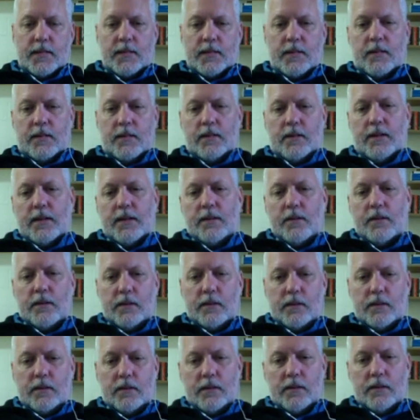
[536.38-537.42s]
All right,
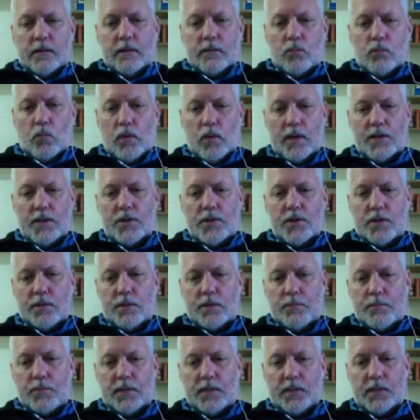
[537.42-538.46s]
which
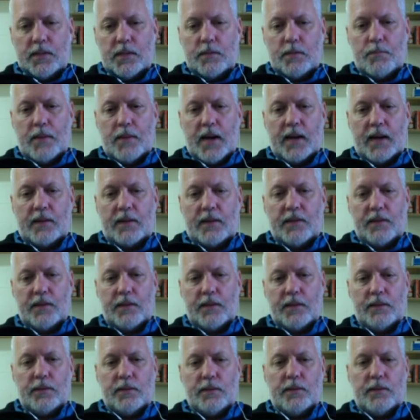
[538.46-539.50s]
puts us back
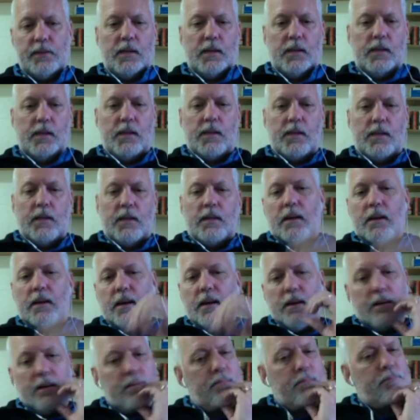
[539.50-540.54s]
to
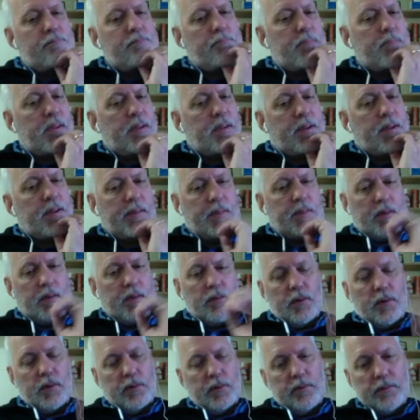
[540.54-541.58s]
um, being in the
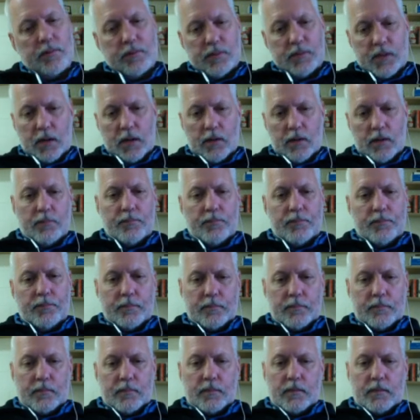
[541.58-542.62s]
root. So
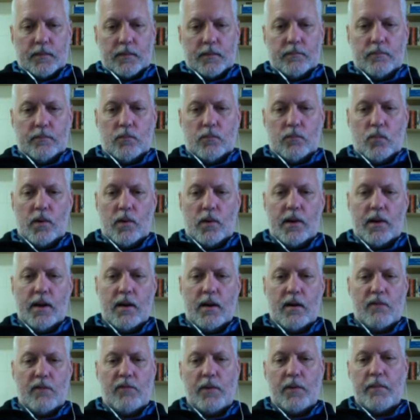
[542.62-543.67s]
we're
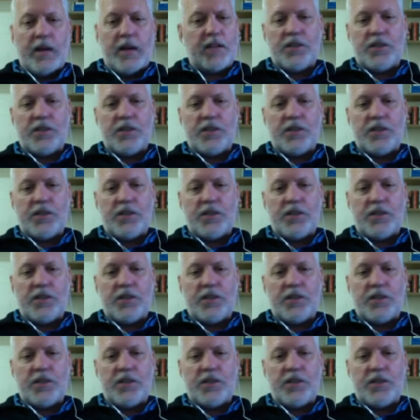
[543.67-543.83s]
here. If we make